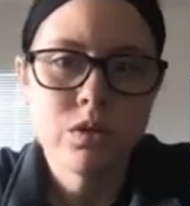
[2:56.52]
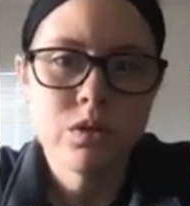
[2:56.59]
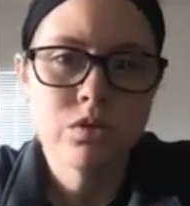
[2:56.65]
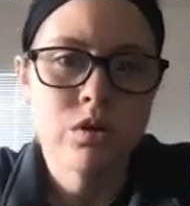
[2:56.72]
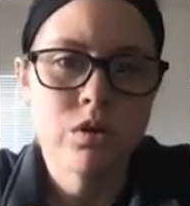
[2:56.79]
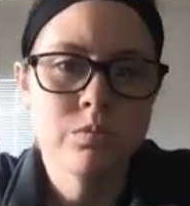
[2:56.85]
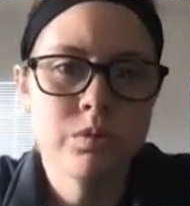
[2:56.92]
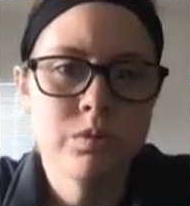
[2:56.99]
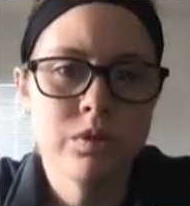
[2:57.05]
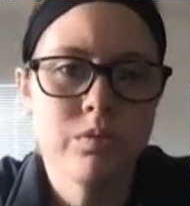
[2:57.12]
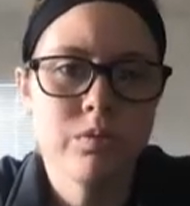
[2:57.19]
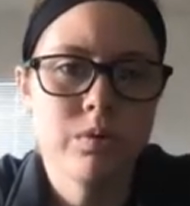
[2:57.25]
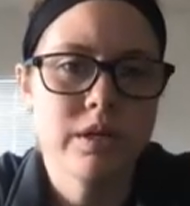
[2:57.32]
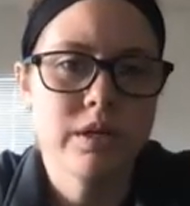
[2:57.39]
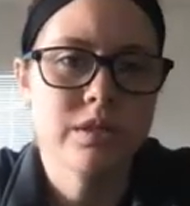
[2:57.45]
So ultimately
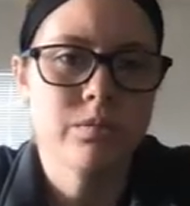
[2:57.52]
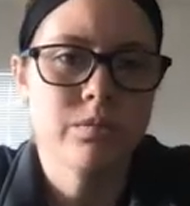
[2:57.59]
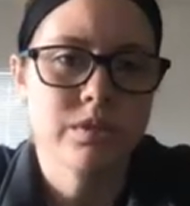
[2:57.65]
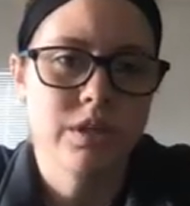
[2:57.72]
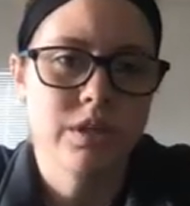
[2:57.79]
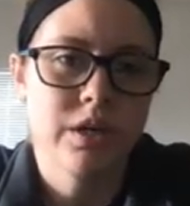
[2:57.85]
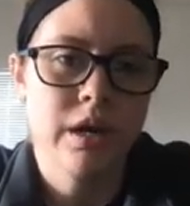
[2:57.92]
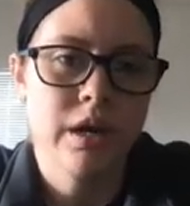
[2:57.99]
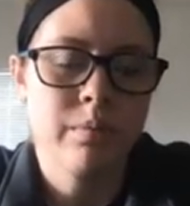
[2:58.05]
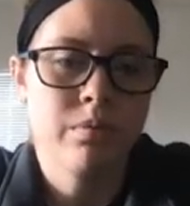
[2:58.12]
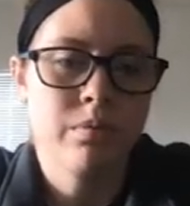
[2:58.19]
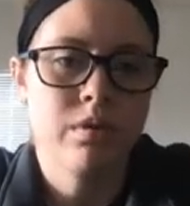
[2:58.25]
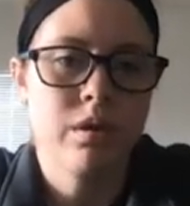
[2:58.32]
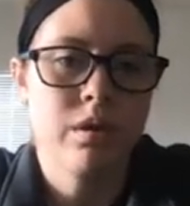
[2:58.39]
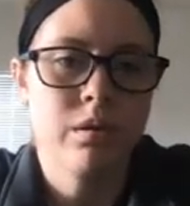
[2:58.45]
what I did was I
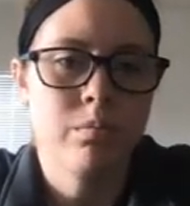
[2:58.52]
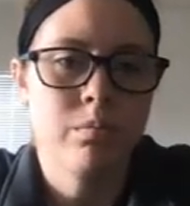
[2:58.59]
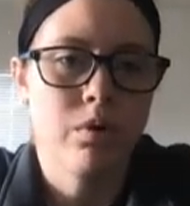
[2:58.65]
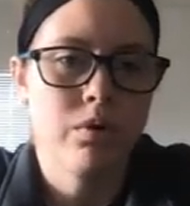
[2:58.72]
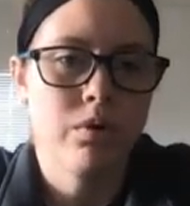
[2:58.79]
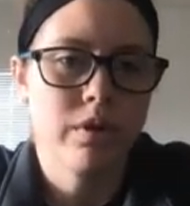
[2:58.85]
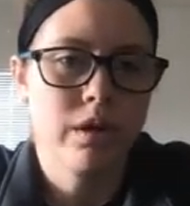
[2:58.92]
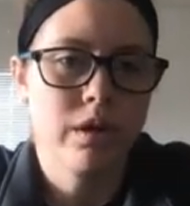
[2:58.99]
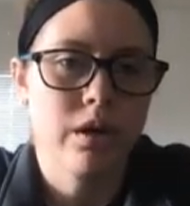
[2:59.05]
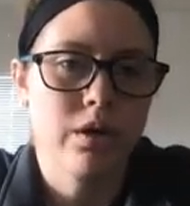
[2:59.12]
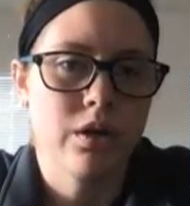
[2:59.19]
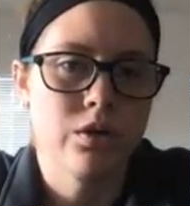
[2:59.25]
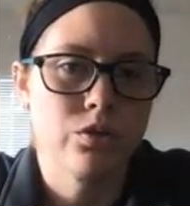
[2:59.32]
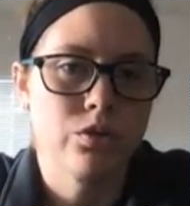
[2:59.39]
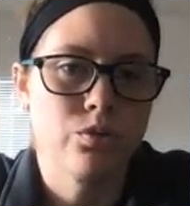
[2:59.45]
kept the motor that kind
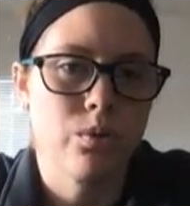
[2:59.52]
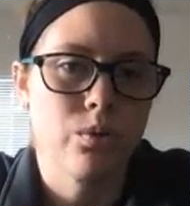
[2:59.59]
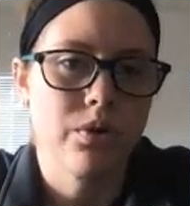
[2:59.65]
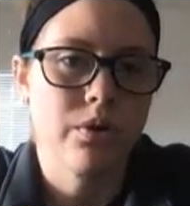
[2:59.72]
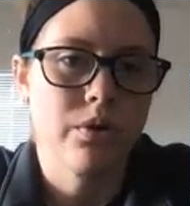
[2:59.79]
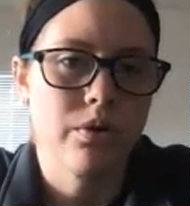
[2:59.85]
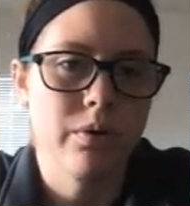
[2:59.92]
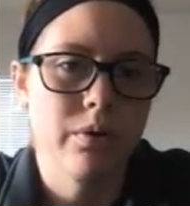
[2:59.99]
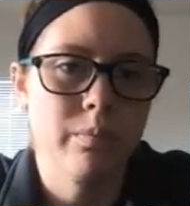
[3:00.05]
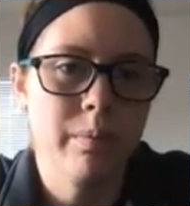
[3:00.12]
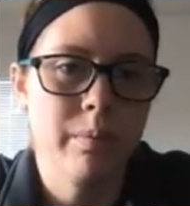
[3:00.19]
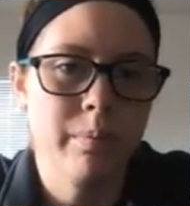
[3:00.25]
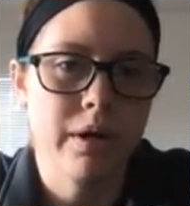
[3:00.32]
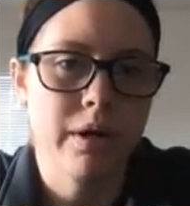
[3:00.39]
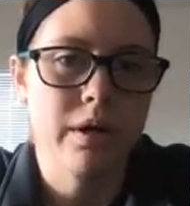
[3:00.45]
of controlled it a little
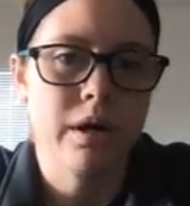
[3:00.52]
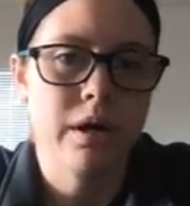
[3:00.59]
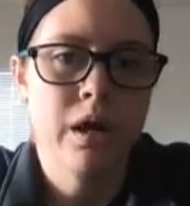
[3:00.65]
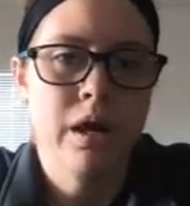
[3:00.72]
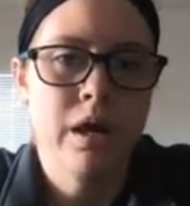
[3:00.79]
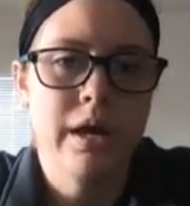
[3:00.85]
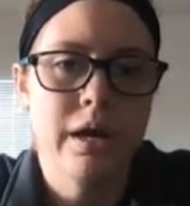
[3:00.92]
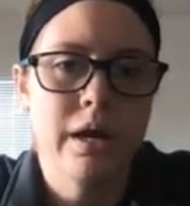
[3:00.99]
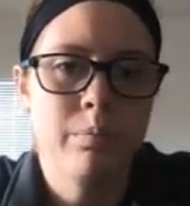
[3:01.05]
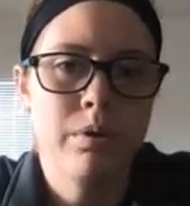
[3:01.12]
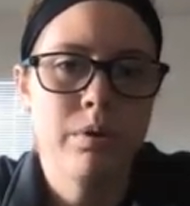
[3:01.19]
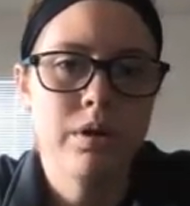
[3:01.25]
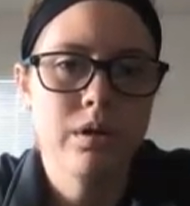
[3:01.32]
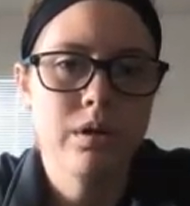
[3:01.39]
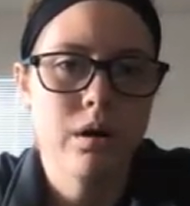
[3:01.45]
bit better, and I
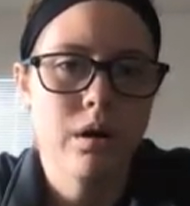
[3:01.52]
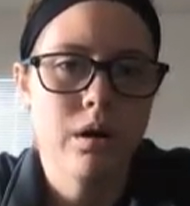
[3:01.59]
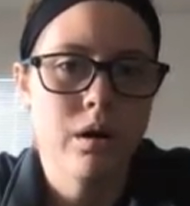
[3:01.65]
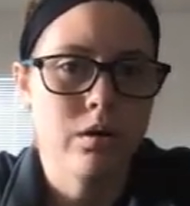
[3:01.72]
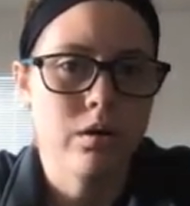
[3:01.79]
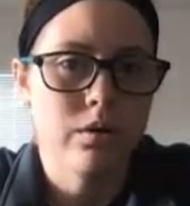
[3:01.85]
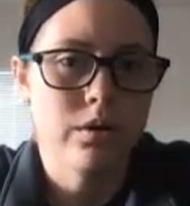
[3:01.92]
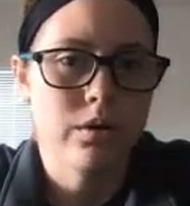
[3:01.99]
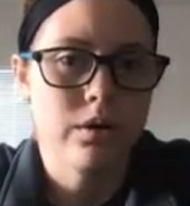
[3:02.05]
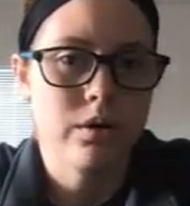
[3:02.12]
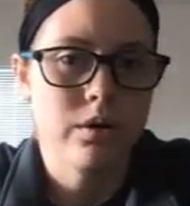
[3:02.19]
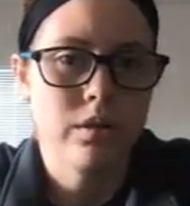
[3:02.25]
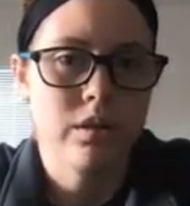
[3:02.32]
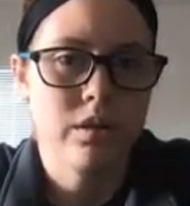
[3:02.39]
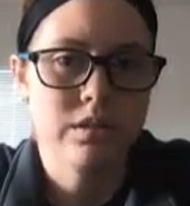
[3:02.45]
put it
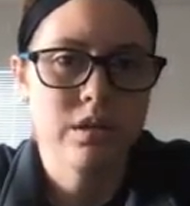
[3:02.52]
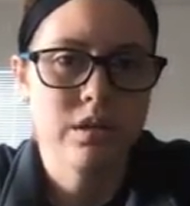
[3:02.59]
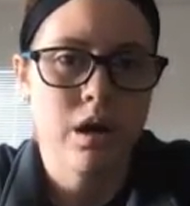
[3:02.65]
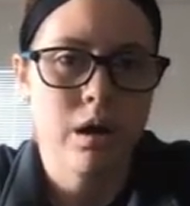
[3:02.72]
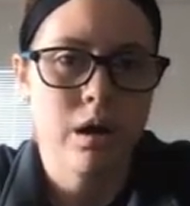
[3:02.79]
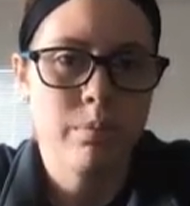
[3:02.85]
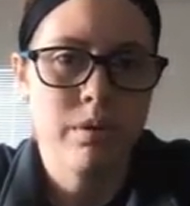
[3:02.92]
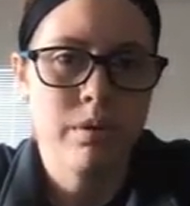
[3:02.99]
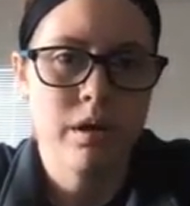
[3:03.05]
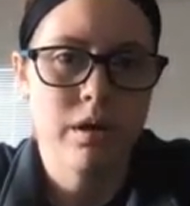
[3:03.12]
under this cup.